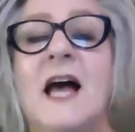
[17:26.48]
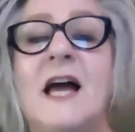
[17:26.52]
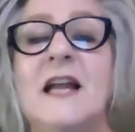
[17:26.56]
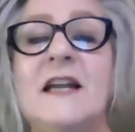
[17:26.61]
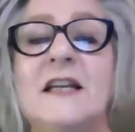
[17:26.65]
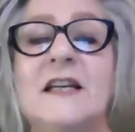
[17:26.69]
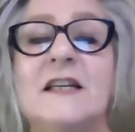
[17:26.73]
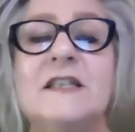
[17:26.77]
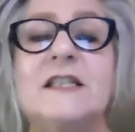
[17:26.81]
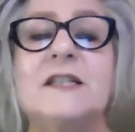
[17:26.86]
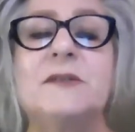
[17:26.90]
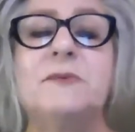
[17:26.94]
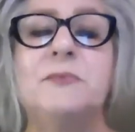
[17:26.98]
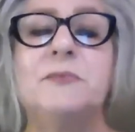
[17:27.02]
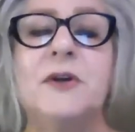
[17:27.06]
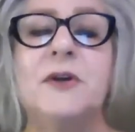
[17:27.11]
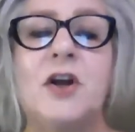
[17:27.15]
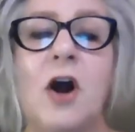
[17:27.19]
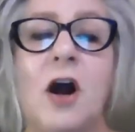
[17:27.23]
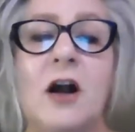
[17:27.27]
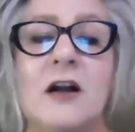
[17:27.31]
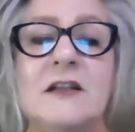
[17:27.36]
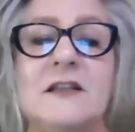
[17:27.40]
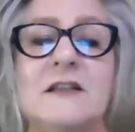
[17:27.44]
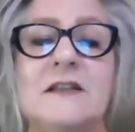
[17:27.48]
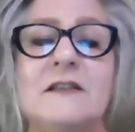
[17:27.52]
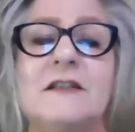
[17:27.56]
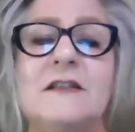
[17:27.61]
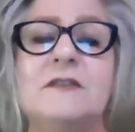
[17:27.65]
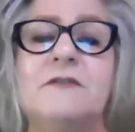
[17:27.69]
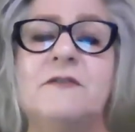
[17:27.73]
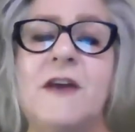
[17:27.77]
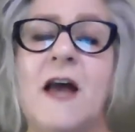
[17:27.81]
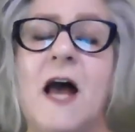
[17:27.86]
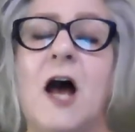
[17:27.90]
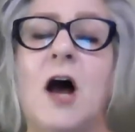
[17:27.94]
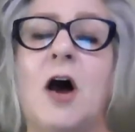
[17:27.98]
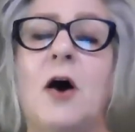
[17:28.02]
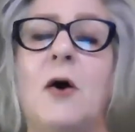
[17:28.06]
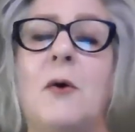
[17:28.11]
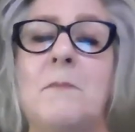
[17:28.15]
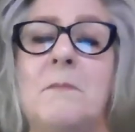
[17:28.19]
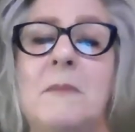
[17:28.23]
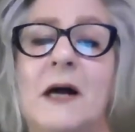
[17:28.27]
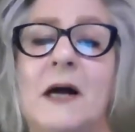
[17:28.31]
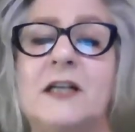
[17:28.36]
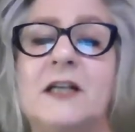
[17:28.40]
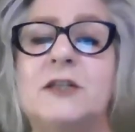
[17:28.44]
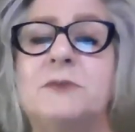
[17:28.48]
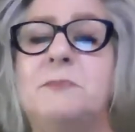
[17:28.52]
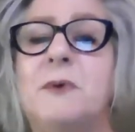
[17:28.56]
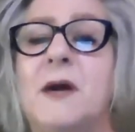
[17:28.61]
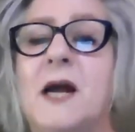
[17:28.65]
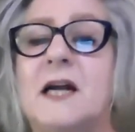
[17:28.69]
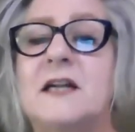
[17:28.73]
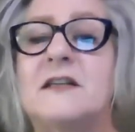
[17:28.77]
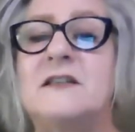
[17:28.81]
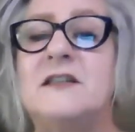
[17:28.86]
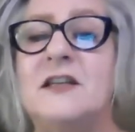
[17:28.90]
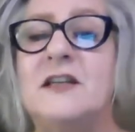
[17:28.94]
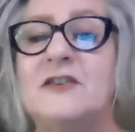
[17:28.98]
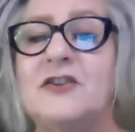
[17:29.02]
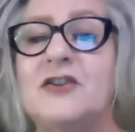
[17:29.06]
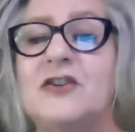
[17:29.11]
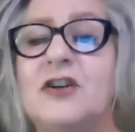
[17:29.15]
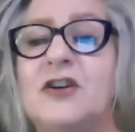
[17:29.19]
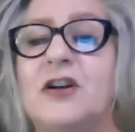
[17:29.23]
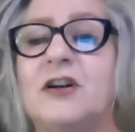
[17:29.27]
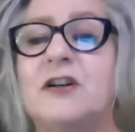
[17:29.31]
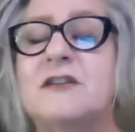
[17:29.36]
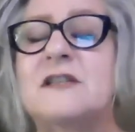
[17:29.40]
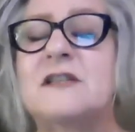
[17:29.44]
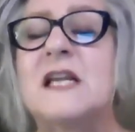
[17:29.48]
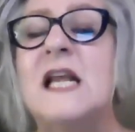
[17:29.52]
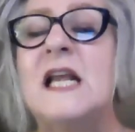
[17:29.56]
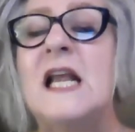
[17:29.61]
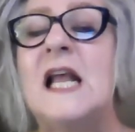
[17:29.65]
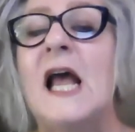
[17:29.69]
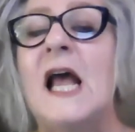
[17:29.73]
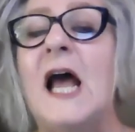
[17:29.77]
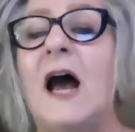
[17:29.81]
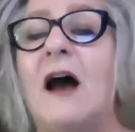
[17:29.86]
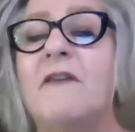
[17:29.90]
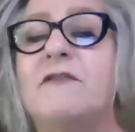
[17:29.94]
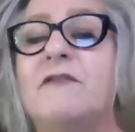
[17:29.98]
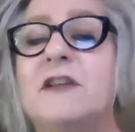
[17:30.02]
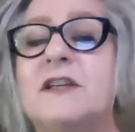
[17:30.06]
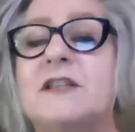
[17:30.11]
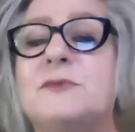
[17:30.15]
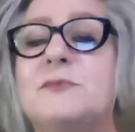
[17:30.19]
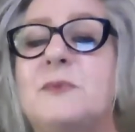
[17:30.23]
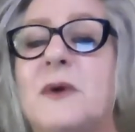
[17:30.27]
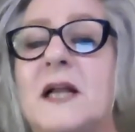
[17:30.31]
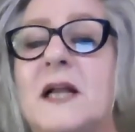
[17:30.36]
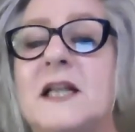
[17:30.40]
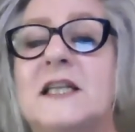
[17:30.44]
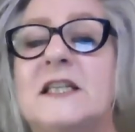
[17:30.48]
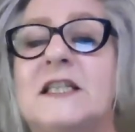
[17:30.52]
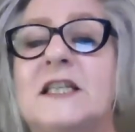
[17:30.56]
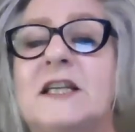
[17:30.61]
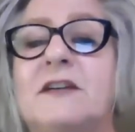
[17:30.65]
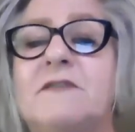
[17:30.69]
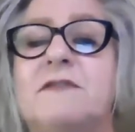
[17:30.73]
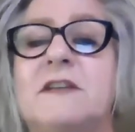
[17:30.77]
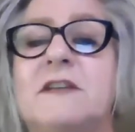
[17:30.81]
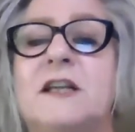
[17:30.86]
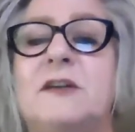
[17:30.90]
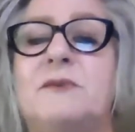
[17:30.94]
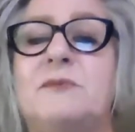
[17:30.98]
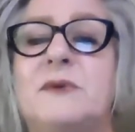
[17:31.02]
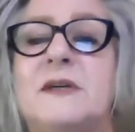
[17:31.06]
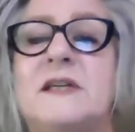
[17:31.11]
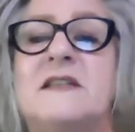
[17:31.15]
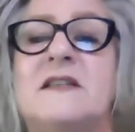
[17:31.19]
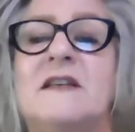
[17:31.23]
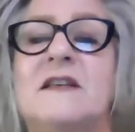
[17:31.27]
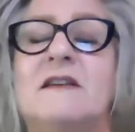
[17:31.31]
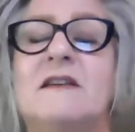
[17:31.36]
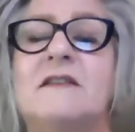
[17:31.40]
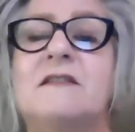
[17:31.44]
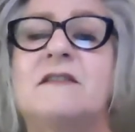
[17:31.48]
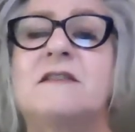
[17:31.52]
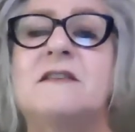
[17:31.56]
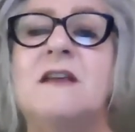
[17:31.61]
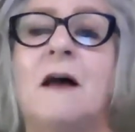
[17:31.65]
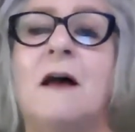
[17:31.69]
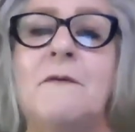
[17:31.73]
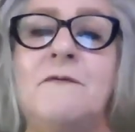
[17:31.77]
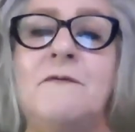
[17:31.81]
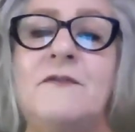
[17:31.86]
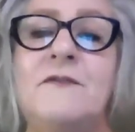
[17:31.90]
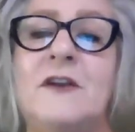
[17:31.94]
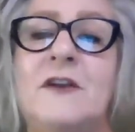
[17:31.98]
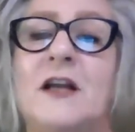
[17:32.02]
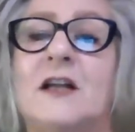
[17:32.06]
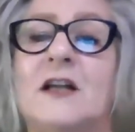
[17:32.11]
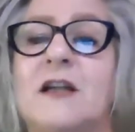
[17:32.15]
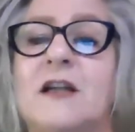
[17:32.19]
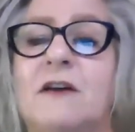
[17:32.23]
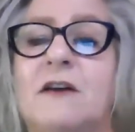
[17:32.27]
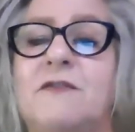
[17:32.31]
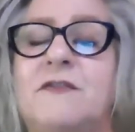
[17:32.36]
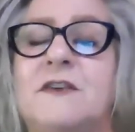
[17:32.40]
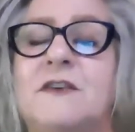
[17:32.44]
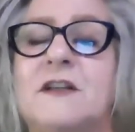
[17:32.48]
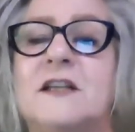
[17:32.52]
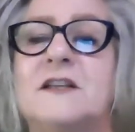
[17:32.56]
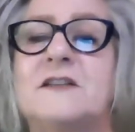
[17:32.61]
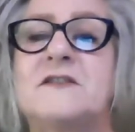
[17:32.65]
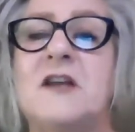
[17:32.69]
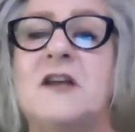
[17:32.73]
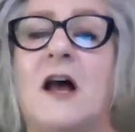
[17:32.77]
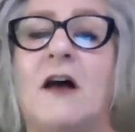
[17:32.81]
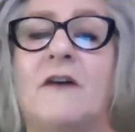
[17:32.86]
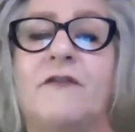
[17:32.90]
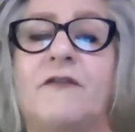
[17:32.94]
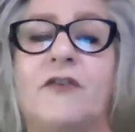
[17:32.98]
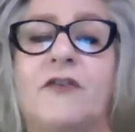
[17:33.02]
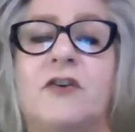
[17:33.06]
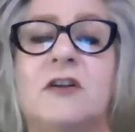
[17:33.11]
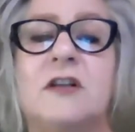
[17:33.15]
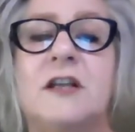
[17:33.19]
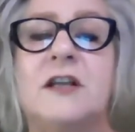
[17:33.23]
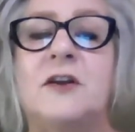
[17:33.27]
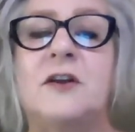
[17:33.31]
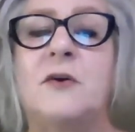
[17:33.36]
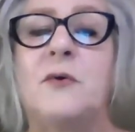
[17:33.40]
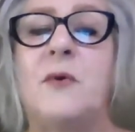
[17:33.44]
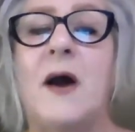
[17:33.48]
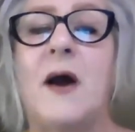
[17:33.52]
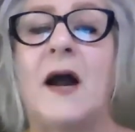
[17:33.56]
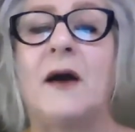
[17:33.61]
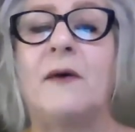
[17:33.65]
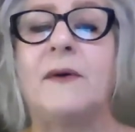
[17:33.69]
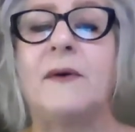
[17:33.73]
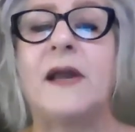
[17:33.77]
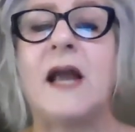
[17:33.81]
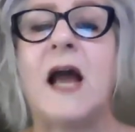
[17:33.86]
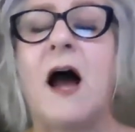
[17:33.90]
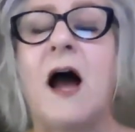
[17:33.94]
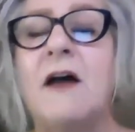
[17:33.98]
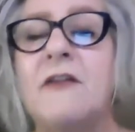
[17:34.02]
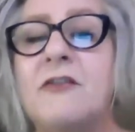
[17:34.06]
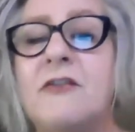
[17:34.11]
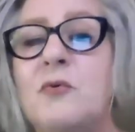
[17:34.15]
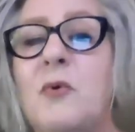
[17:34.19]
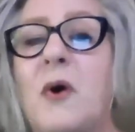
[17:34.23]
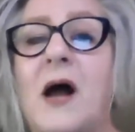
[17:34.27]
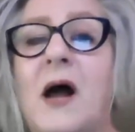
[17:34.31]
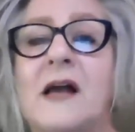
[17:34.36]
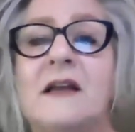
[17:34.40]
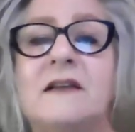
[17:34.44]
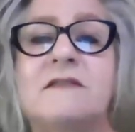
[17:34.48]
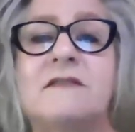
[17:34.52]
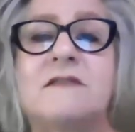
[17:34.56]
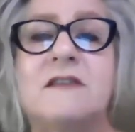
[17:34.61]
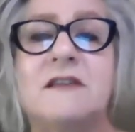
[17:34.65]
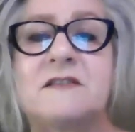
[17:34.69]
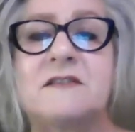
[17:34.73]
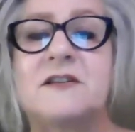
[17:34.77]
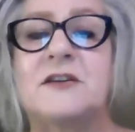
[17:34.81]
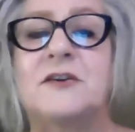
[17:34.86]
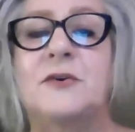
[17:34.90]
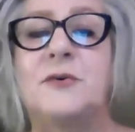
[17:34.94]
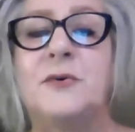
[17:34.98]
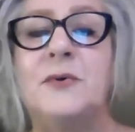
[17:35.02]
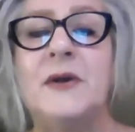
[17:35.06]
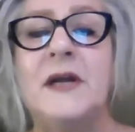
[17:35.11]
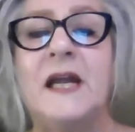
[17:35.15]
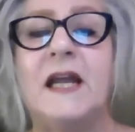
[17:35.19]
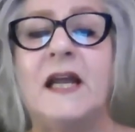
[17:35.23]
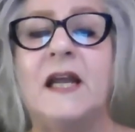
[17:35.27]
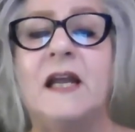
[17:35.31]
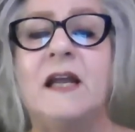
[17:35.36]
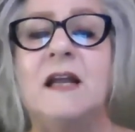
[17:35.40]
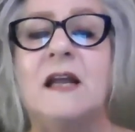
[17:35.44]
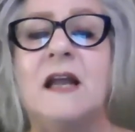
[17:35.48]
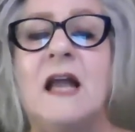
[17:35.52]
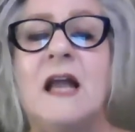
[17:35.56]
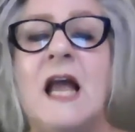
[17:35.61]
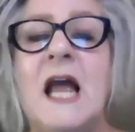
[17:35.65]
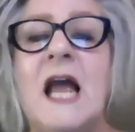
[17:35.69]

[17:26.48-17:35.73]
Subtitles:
That is, regardless of how much practitioners of this relatively recent subfield of philosophical inquiry otherwise disagree,